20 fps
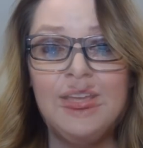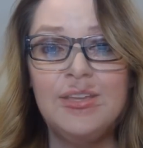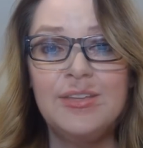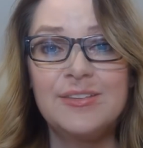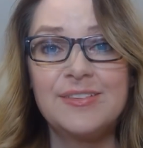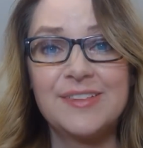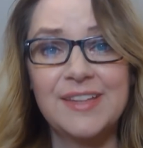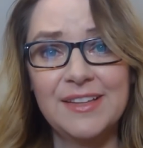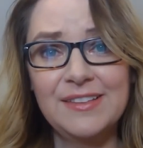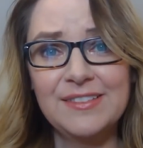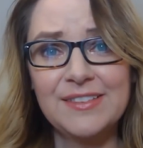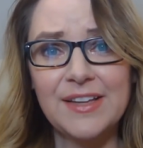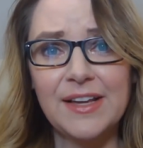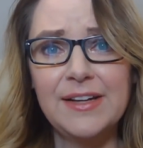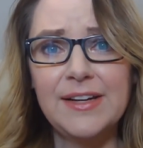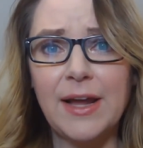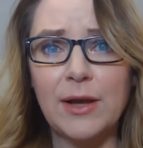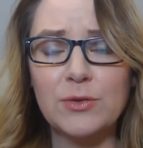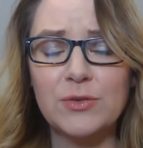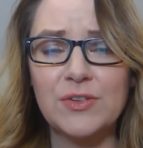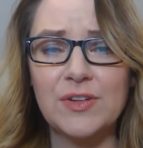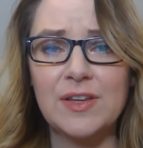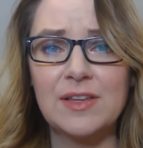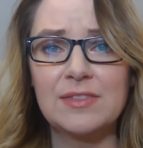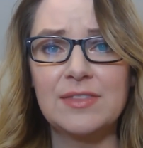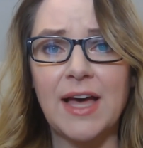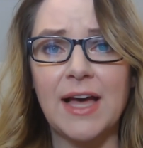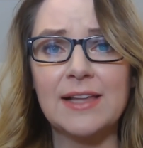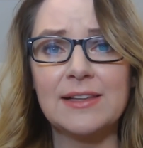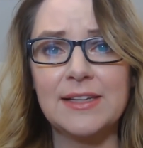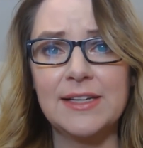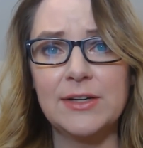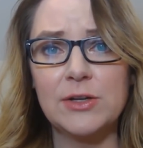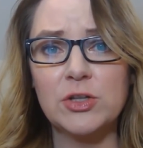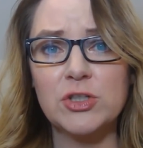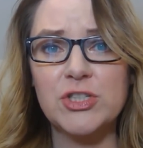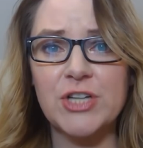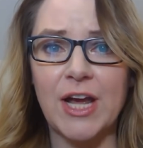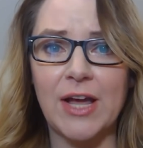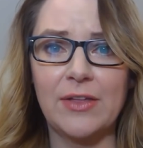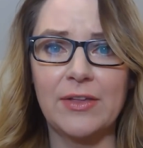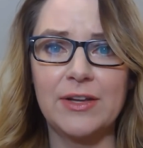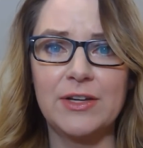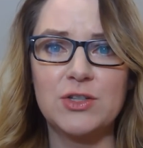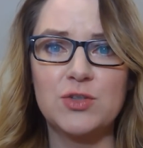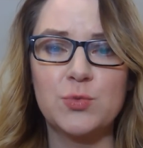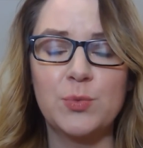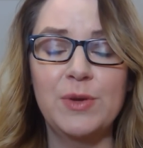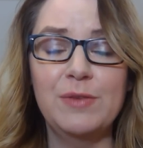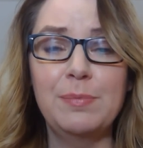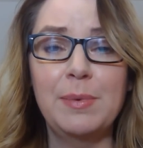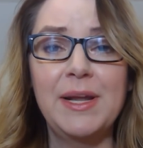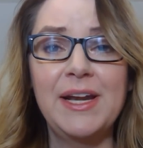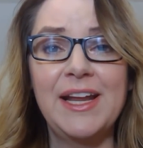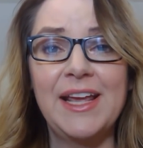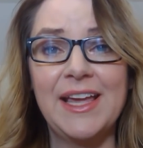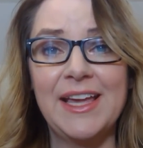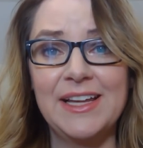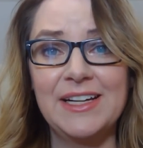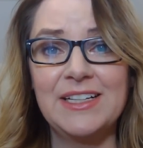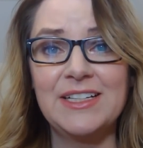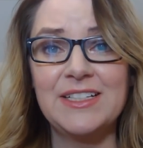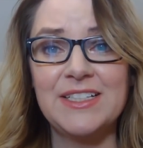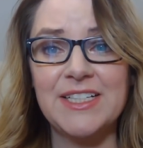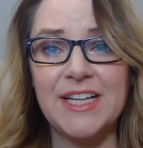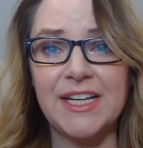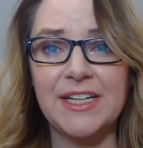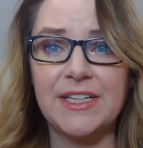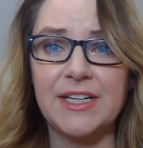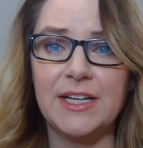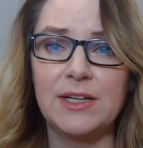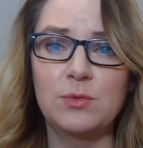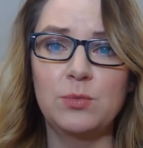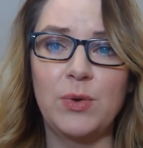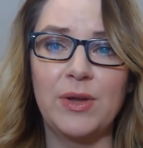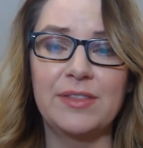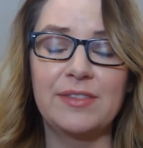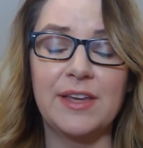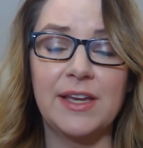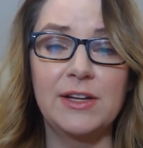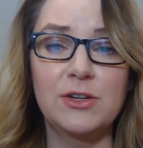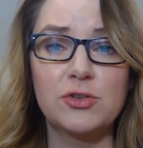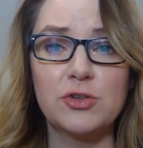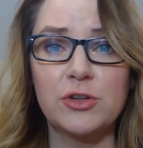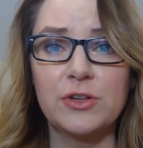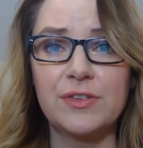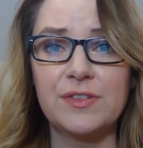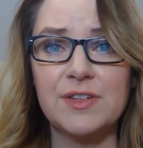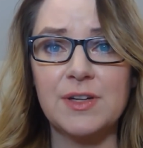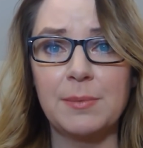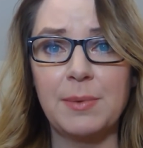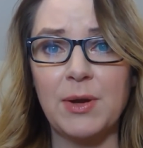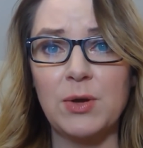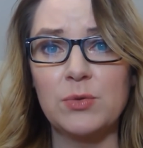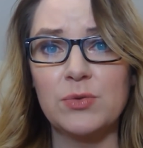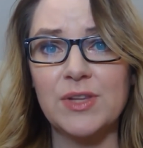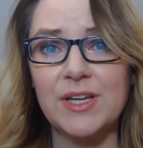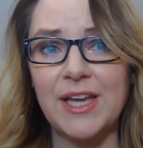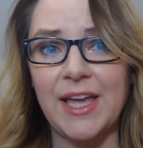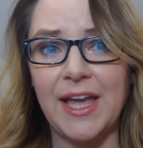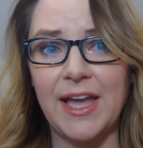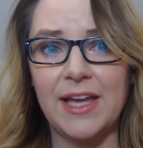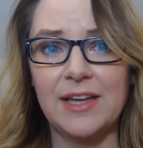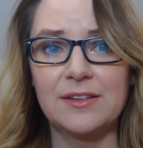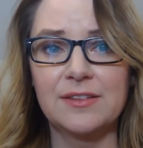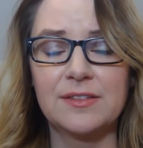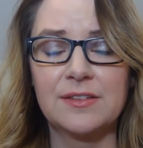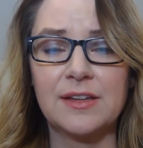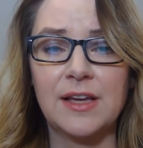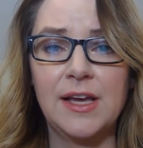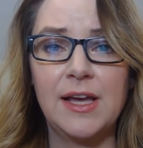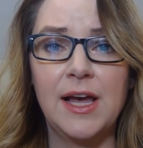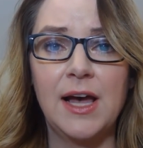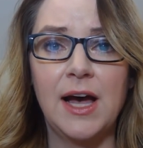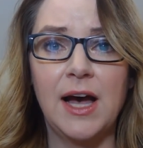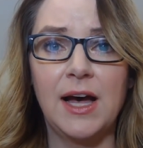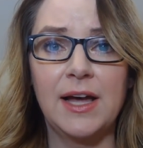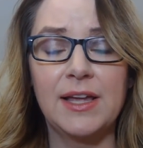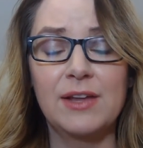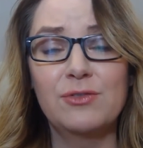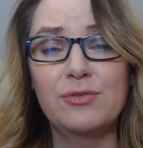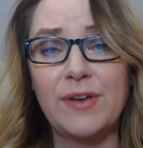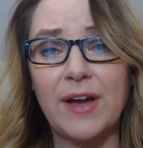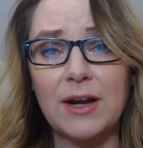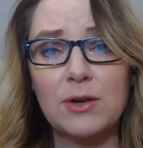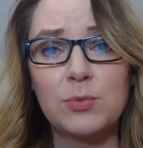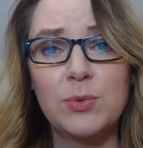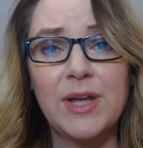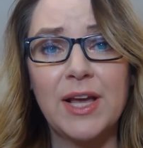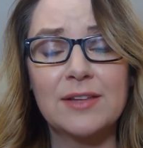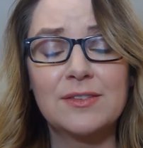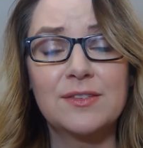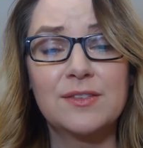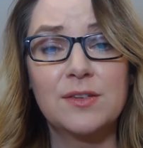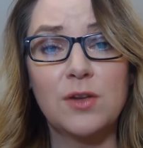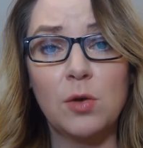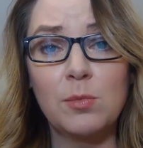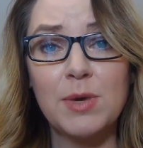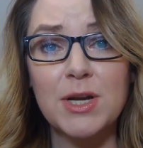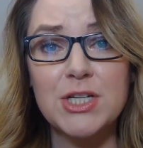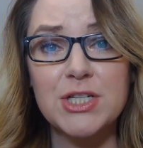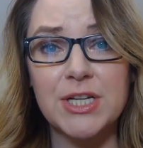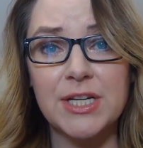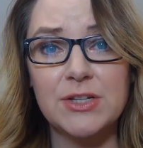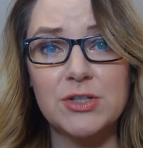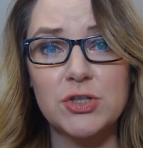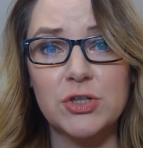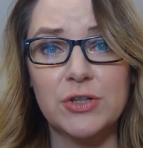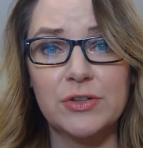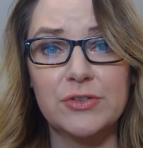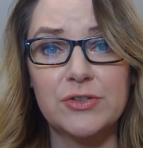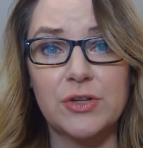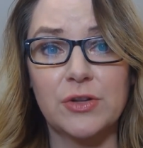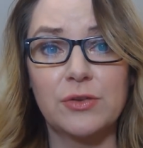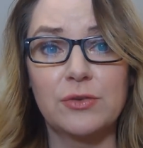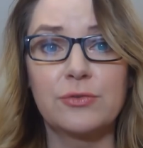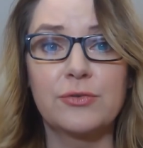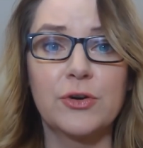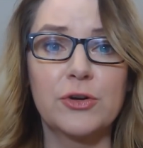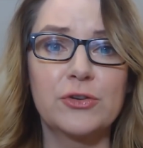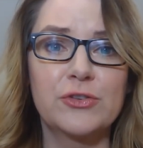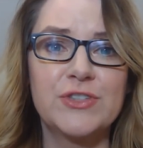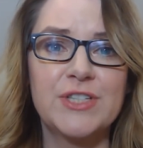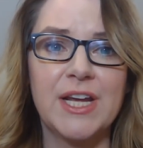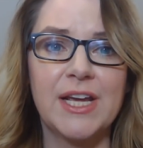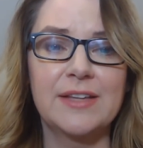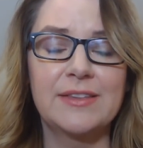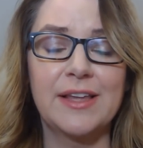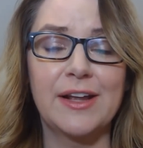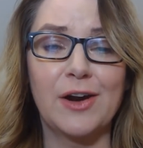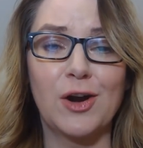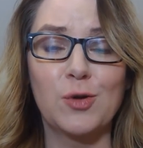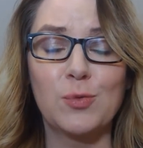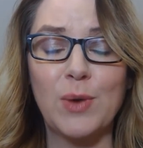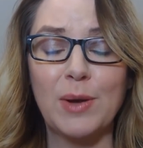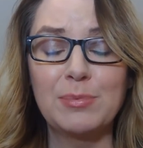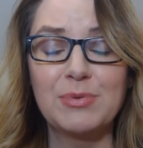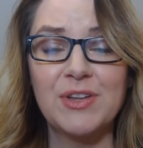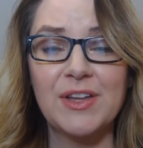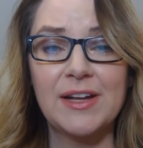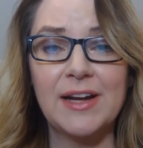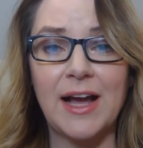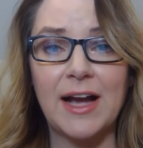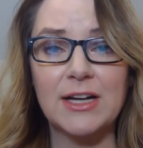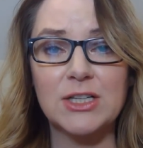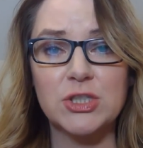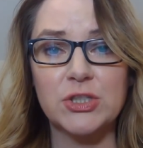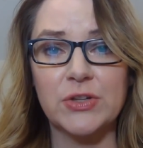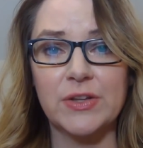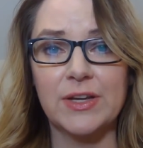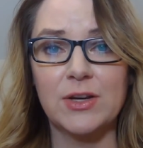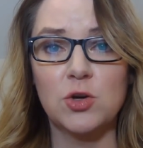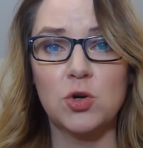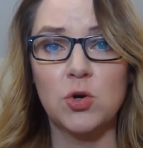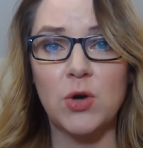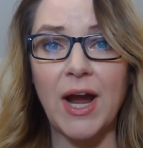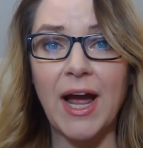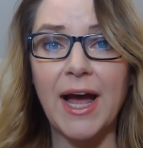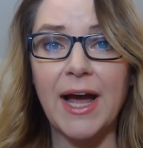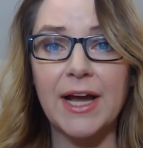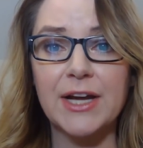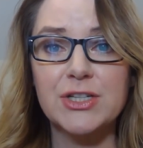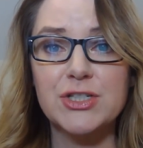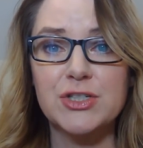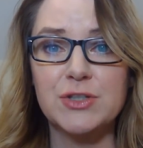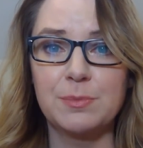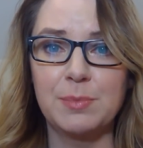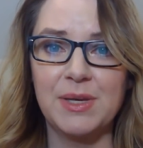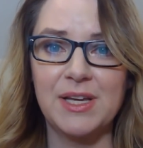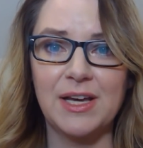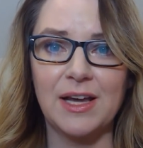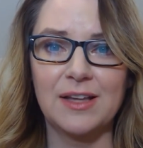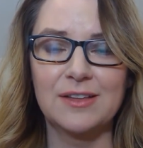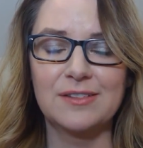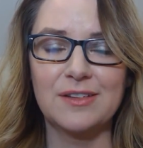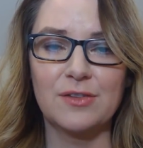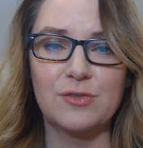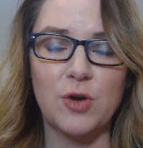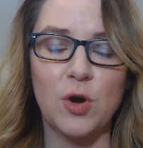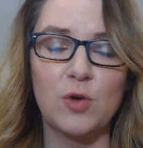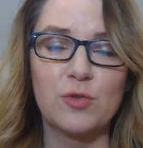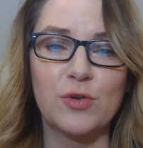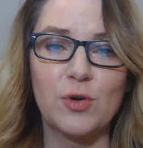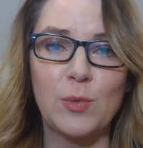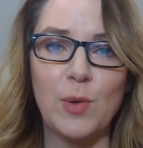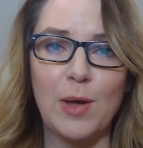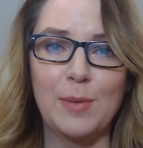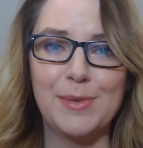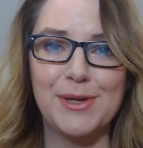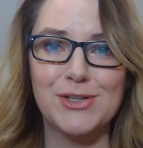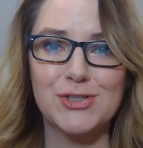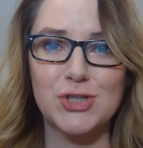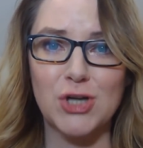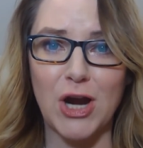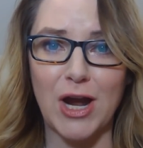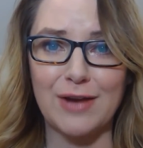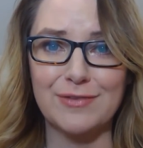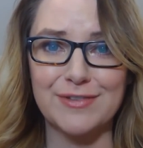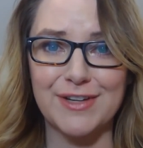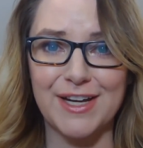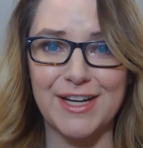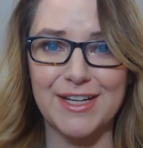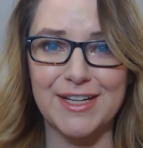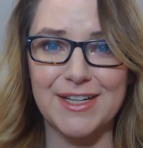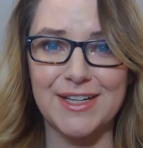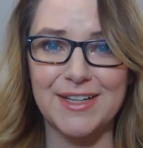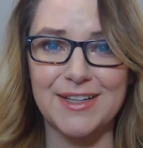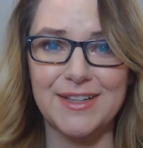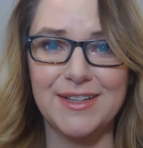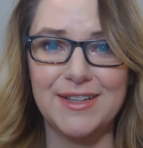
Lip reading: Since announcing that legal challenge, we've been inundated with interest about the case. In fact, we had so much interest on the first day that our website actually crashed because of overwhelming traffic.